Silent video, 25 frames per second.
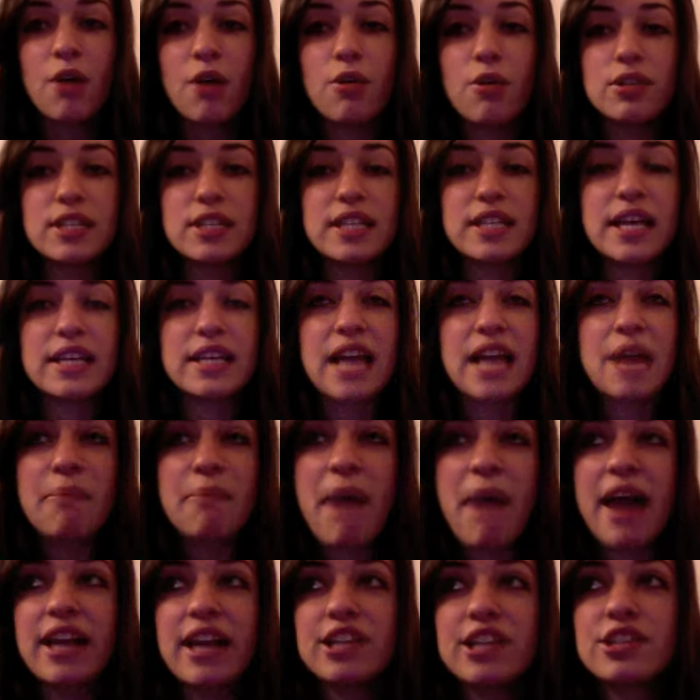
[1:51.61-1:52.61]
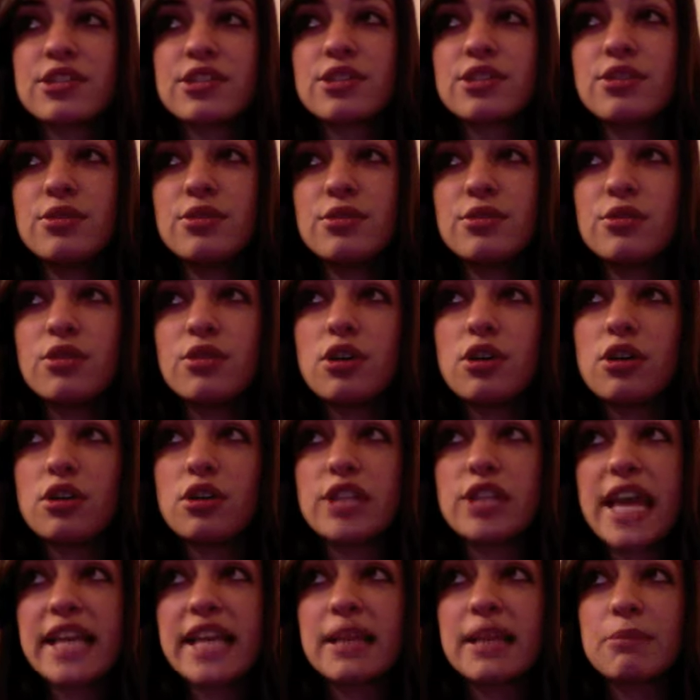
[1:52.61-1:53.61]
Sunette and I managed to
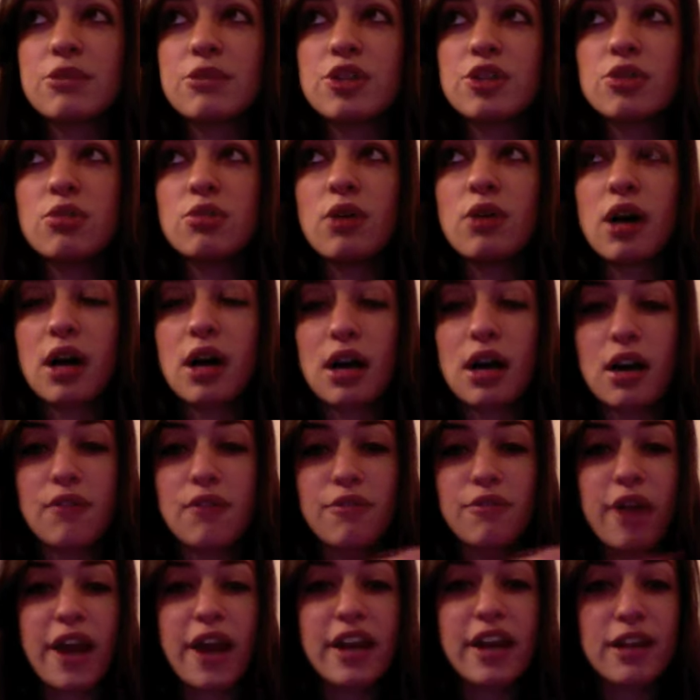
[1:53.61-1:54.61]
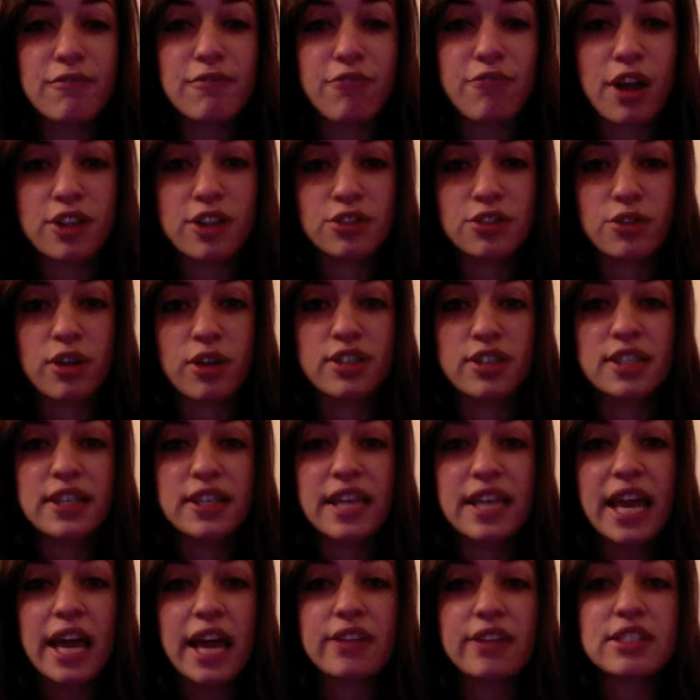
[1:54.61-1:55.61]
take them to a variety of restaurants, and
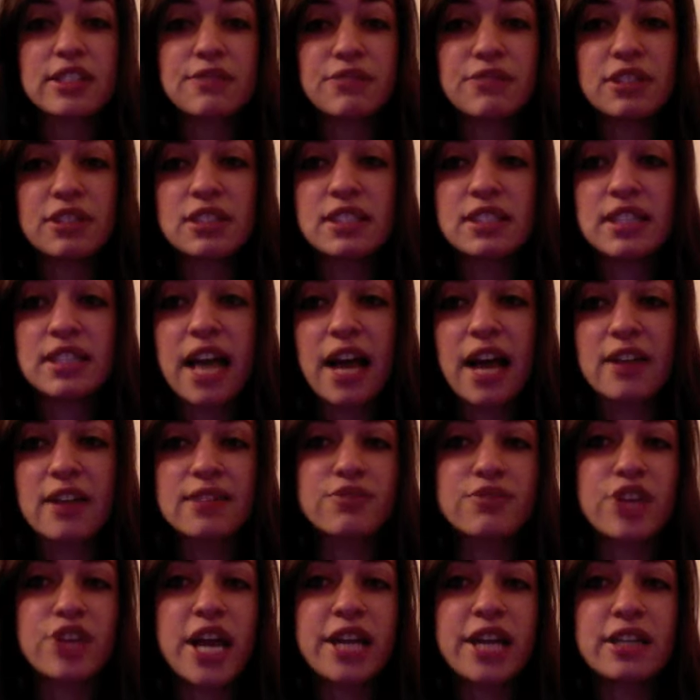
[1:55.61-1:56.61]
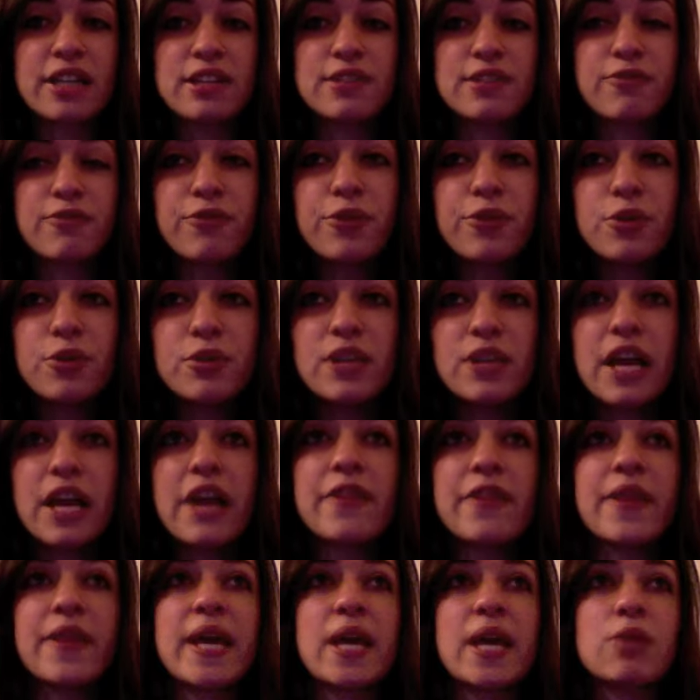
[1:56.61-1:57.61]
they had different styles of Chinese food.
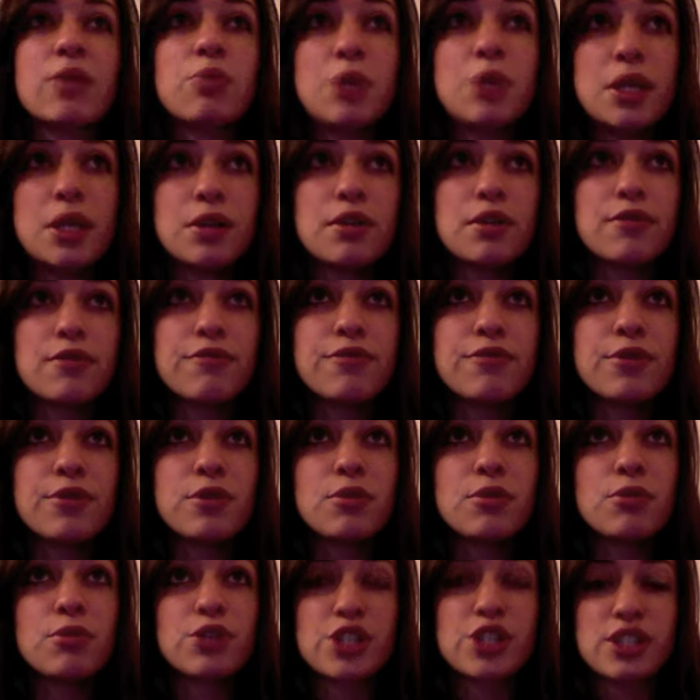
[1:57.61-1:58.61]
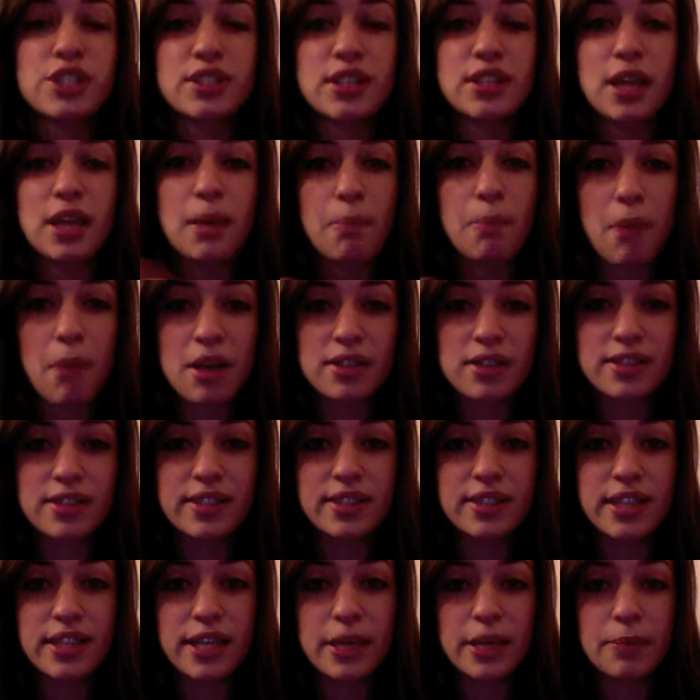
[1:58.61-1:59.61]
They had Uyghur food, which is the
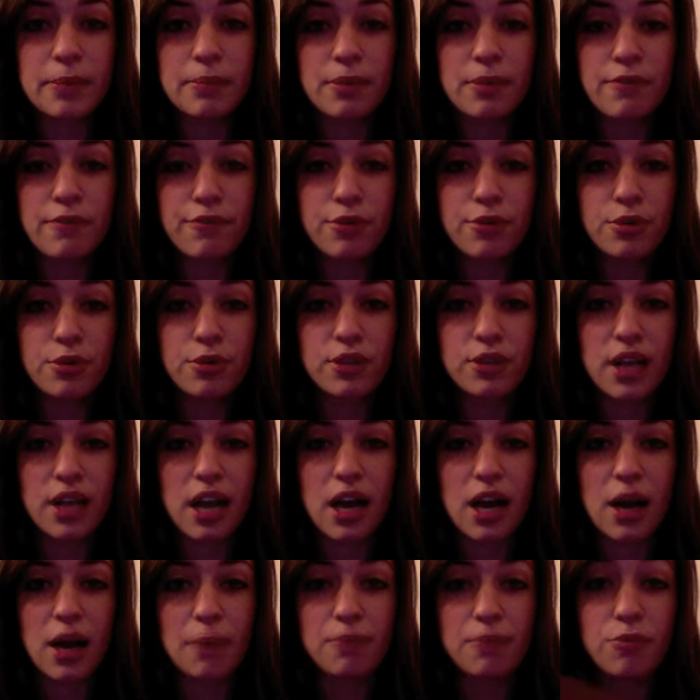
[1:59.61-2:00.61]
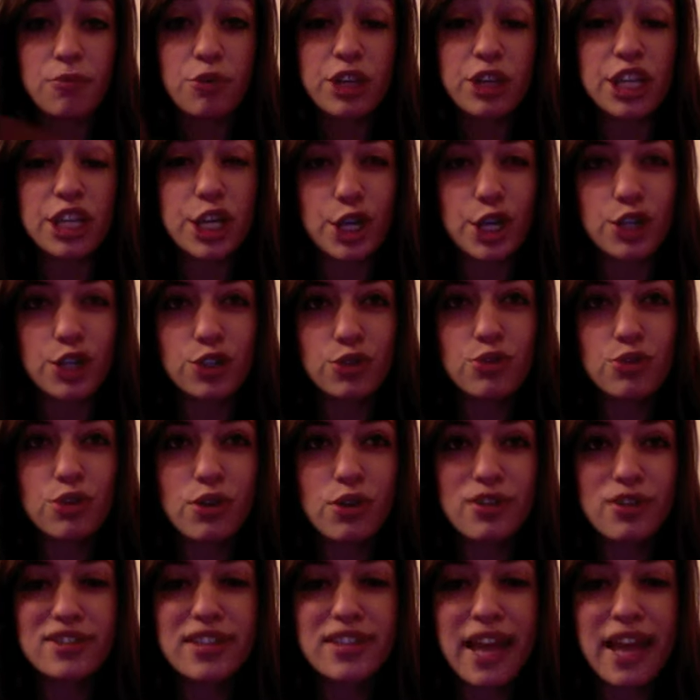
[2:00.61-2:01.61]
Muslim food, really good
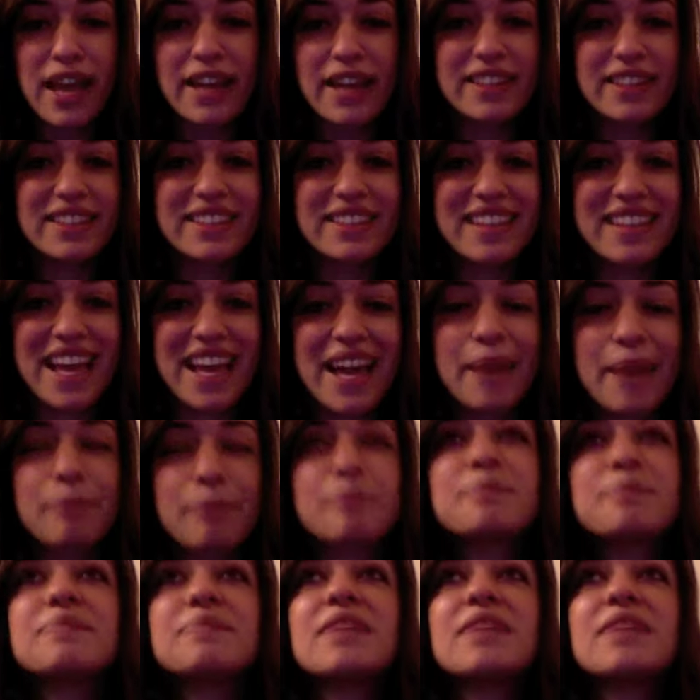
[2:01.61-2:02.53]
noodles and lamb.